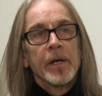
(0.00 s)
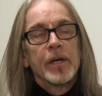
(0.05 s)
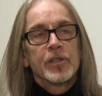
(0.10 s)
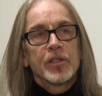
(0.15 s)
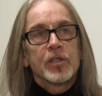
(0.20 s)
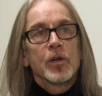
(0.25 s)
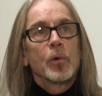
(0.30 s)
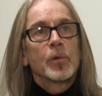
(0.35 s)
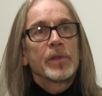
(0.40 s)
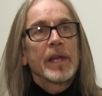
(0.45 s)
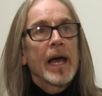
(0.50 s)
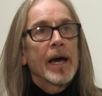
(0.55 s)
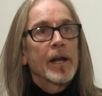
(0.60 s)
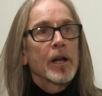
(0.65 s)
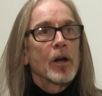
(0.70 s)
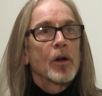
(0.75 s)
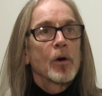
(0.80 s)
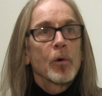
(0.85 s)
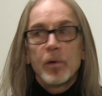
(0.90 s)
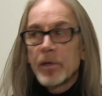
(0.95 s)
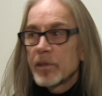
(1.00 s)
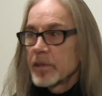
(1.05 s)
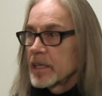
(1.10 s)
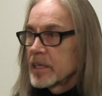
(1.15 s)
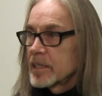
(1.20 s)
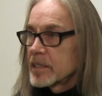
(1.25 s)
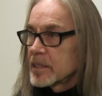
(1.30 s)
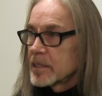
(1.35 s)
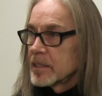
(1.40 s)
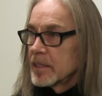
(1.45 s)
So they had a load of
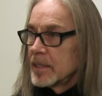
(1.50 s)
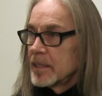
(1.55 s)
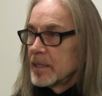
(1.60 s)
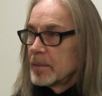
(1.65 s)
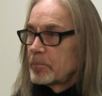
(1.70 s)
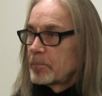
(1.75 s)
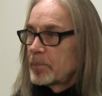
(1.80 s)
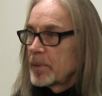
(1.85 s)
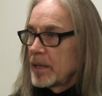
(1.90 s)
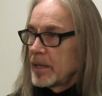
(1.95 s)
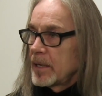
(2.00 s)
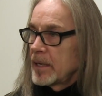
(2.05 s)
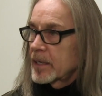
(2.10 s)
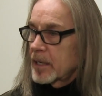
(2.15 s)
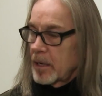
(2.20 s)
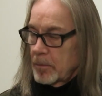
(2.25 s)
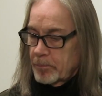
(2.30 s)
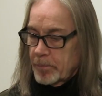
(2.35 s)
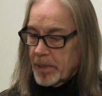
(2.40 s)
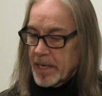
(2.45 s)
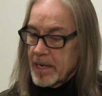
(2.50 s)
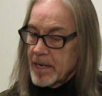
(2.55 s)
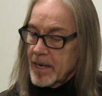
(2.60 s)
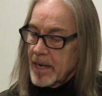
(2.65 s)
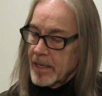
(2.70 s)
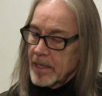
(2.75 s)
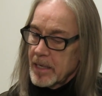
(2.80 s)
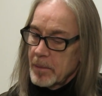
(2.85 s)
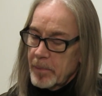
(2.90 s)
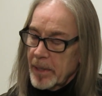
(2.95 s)
these little
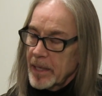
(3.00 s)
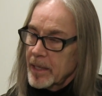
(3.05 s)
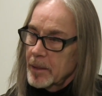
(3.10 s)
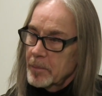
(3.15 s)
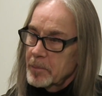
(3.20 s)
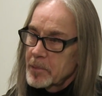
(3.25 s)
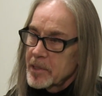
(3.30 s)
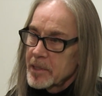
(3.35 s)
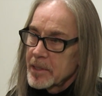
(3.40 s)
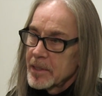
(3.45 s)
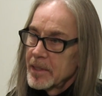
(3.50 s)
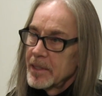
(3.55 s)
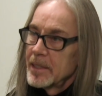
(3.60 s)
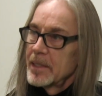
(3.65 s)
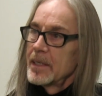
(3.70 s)
P90 pickups,